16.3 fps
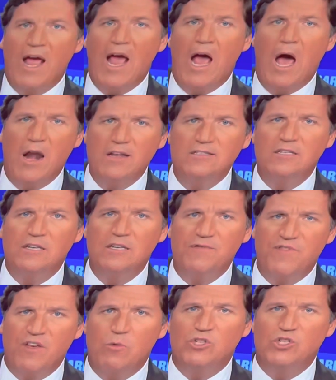"I
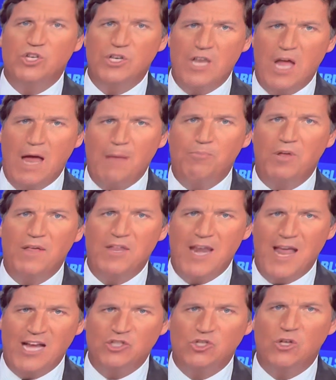honestly feel we should not play
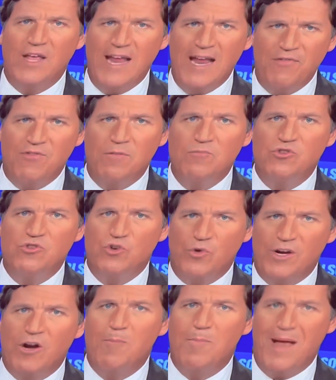the national anthem
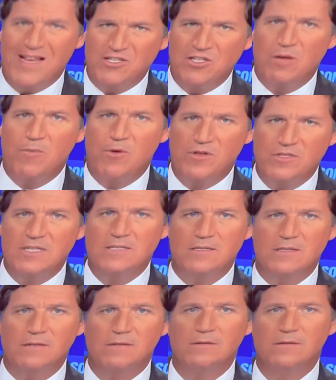during our basketball
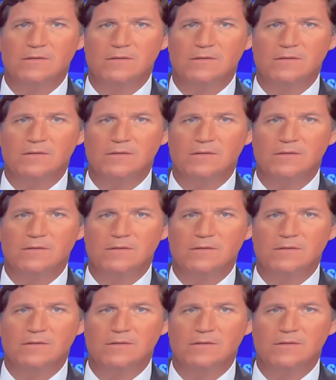season."